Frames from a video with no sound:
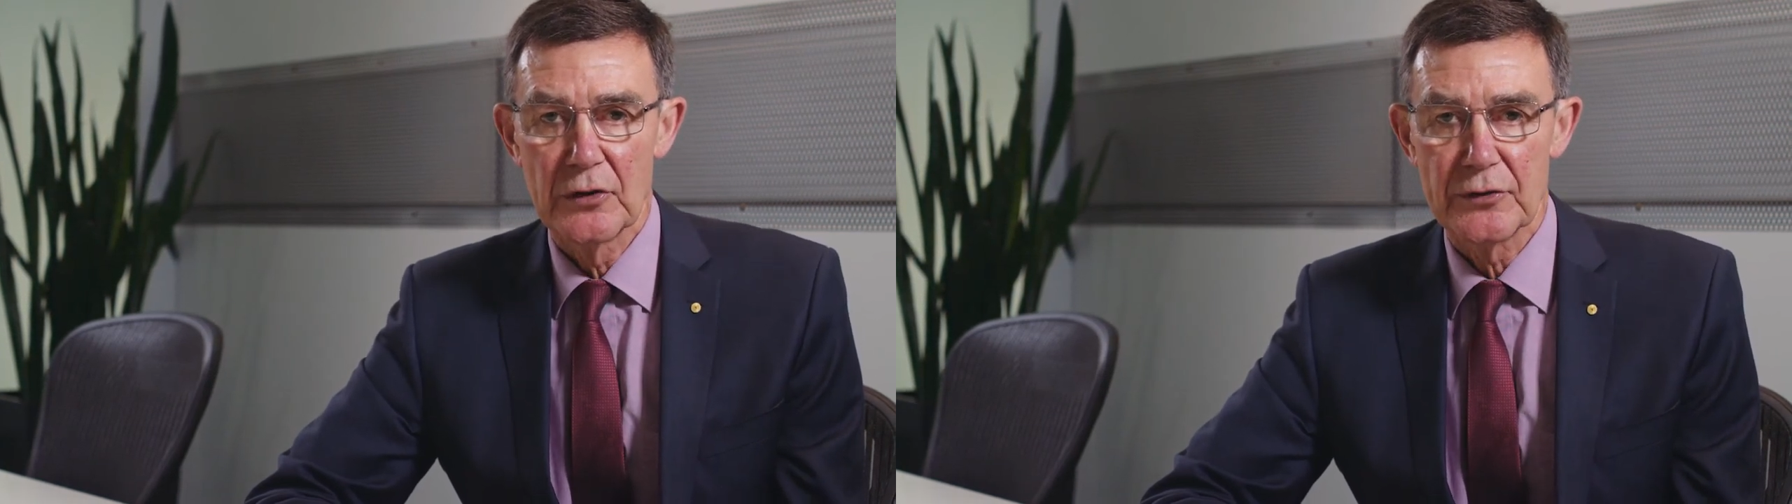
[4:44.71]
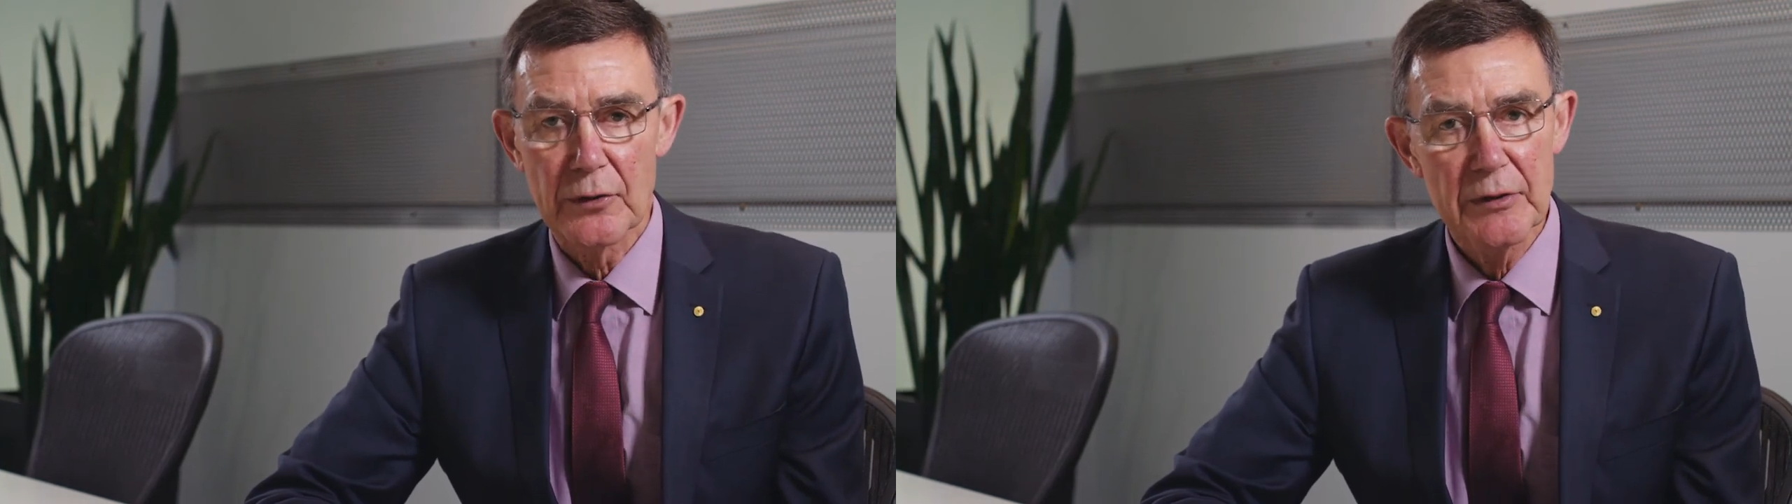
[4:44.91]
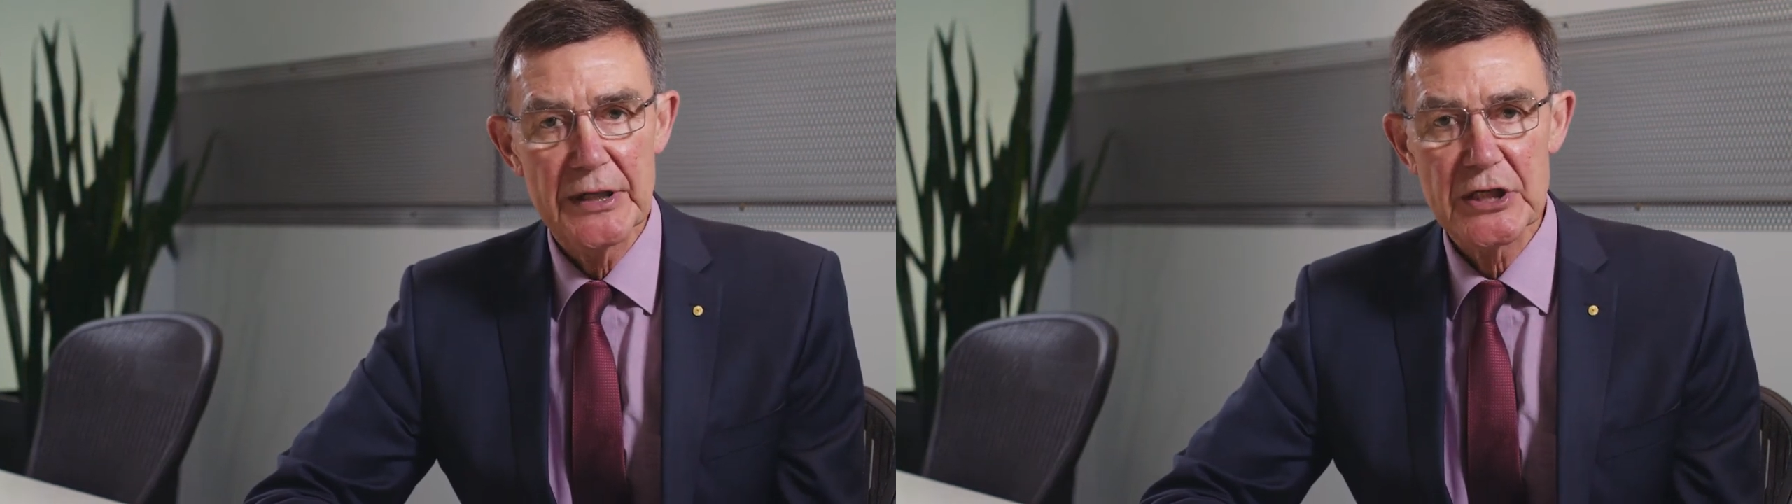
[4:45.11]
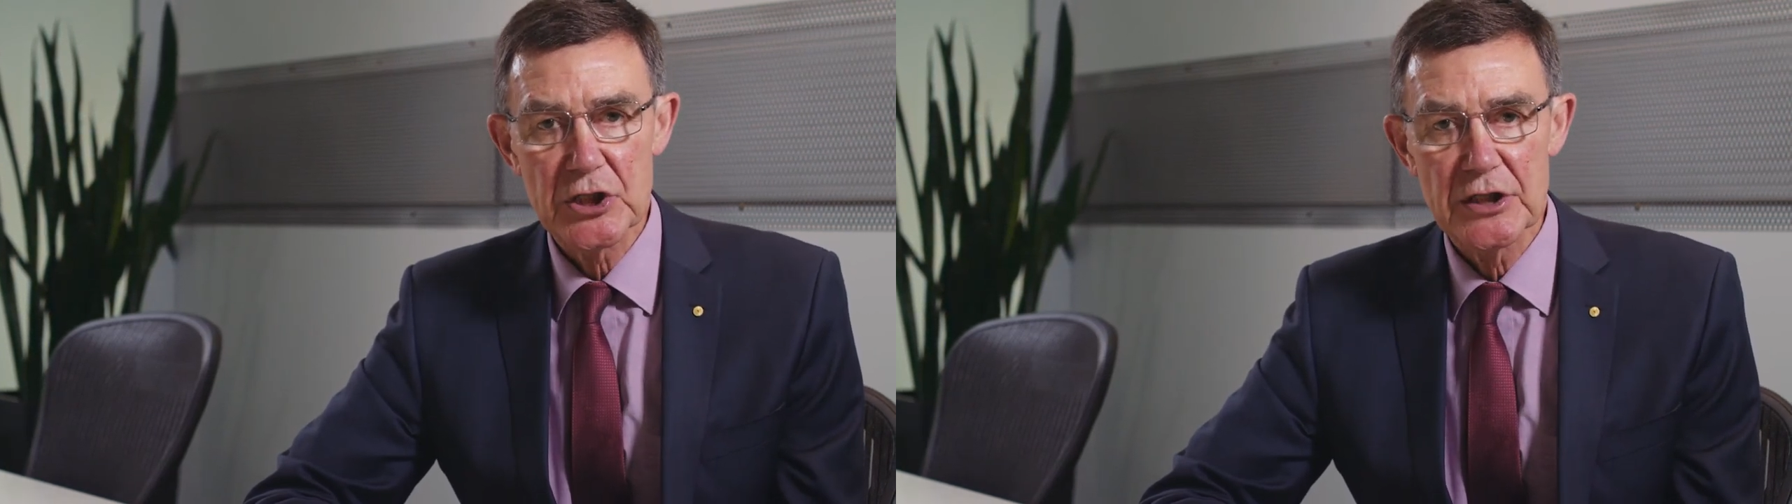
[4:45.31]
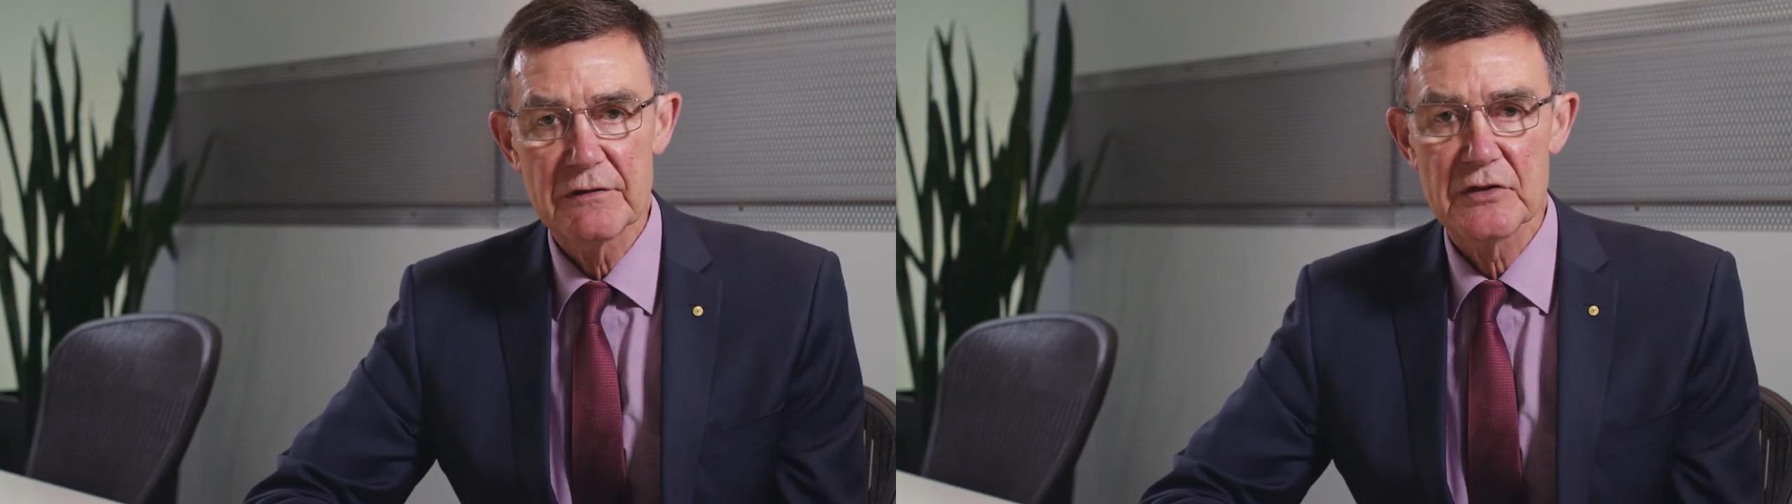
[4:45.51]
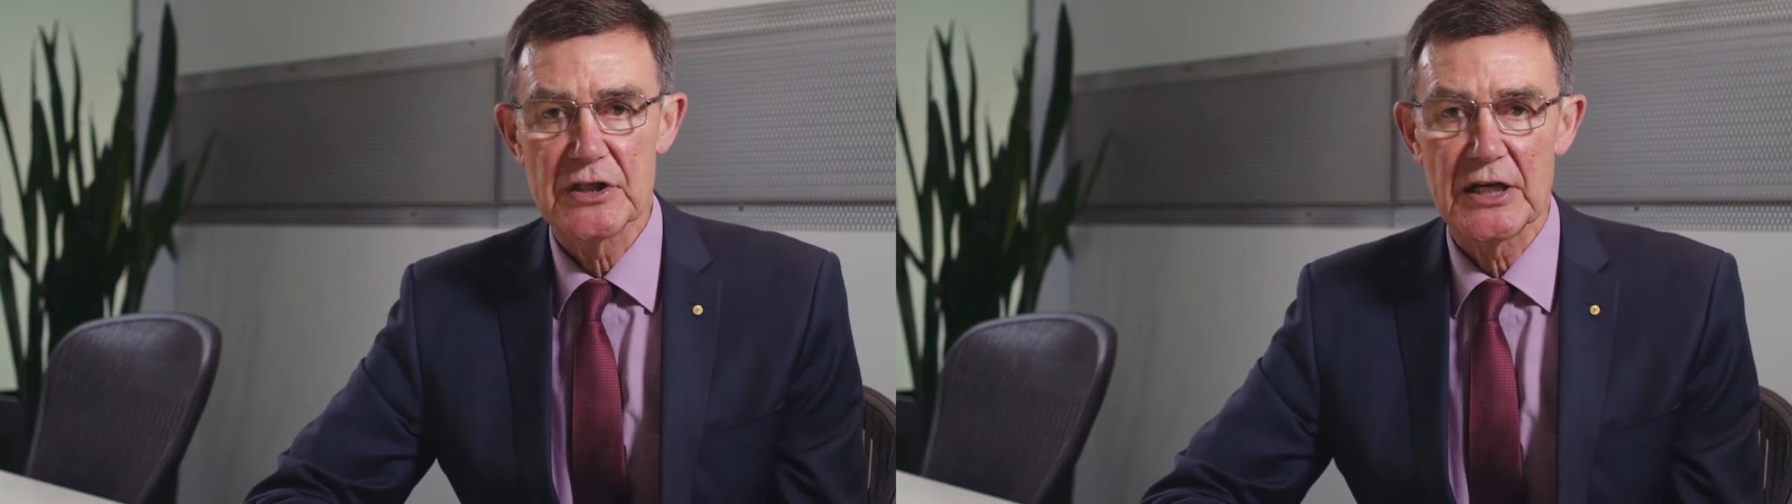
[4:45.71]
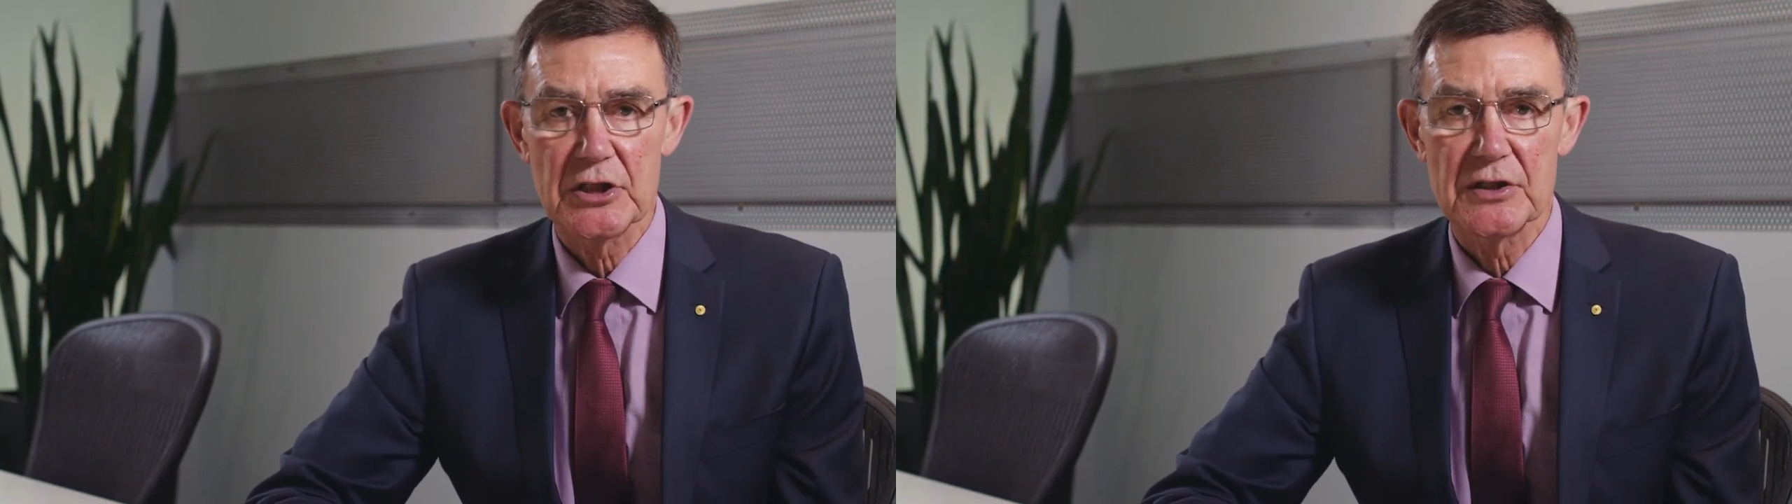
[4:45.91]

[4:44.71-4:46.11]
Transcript: Through initiatives such